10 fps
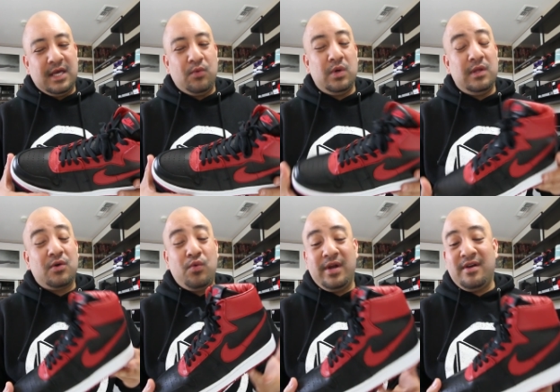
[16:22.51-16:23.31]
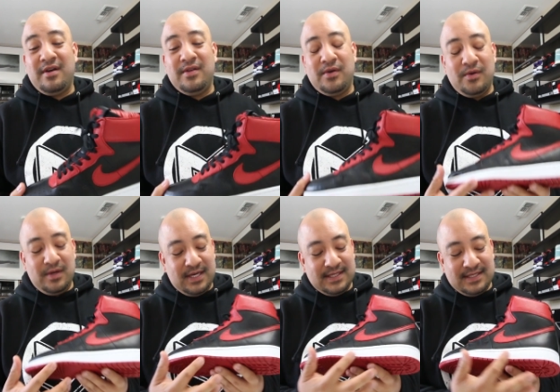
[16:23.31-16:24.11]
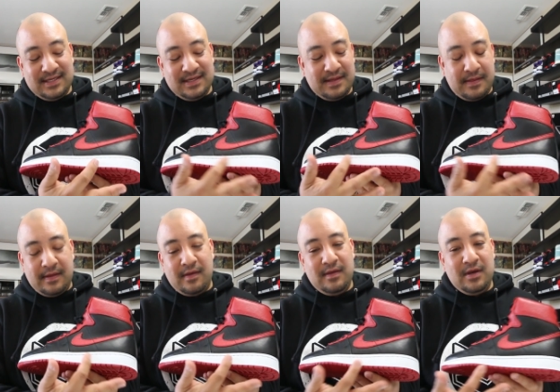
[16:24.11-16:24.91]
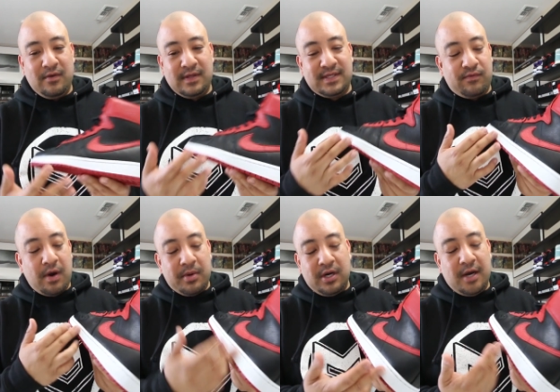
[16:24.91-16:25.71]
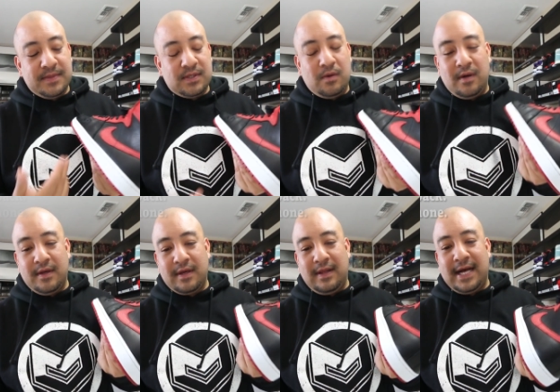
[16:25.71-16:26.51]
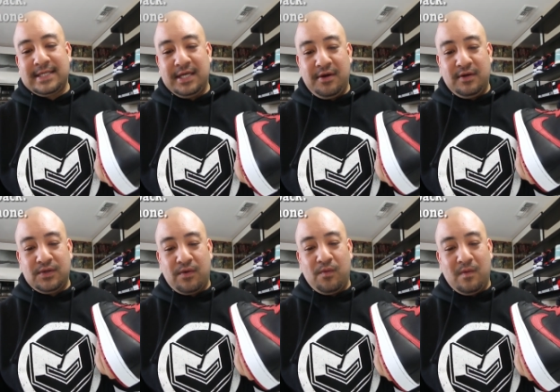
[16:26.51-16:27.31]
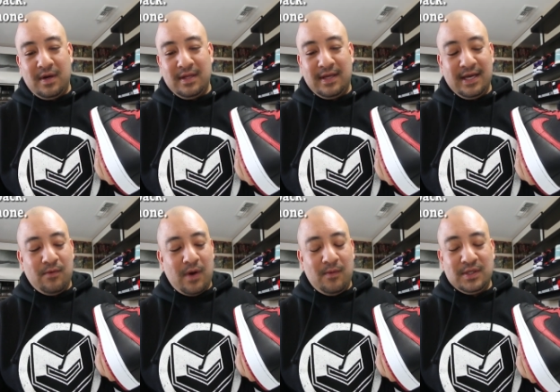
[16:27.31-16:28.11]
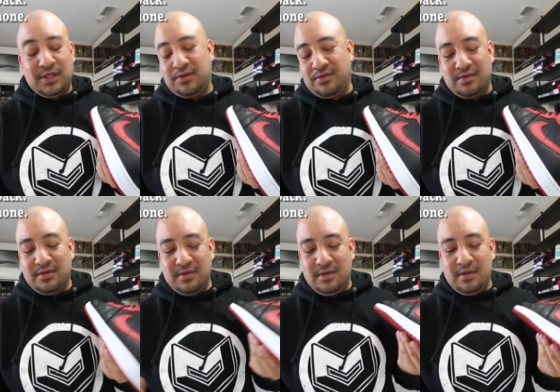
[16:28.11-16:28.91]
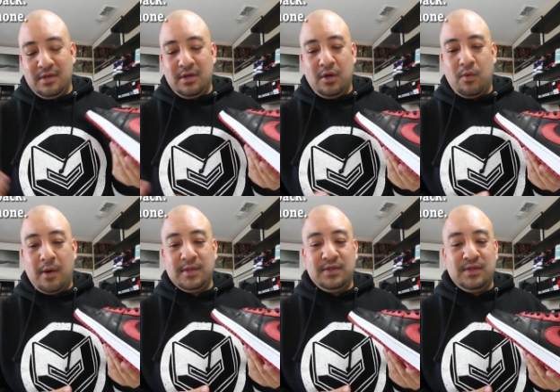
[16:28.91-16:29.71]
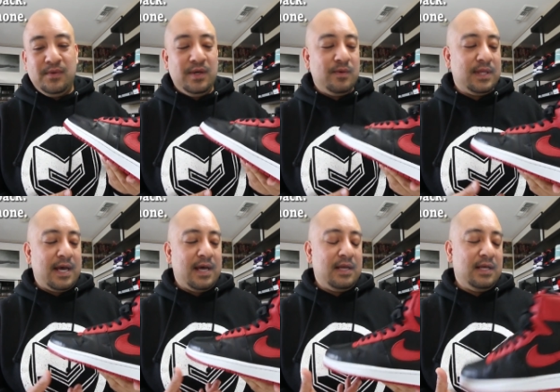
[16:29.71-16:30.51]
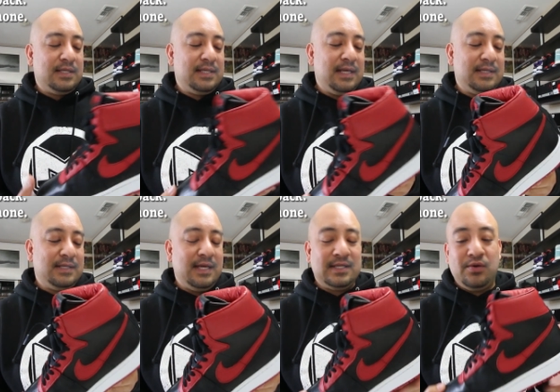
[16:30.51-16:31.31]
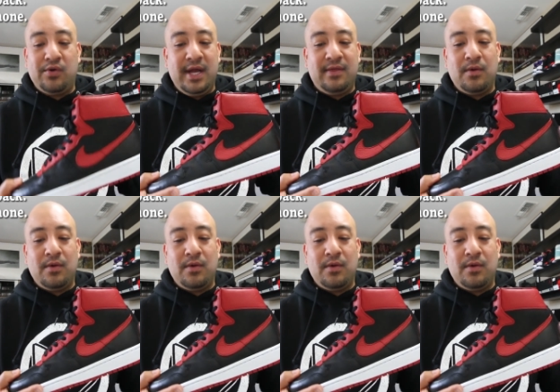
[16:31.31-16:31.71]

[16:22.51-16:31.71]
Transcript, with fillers: It would look weird, dude, because uh, the you know it's the rubber cup sole on the classic Air Jordan One. Like, why would you, why would you tweak with that? It's it's it's great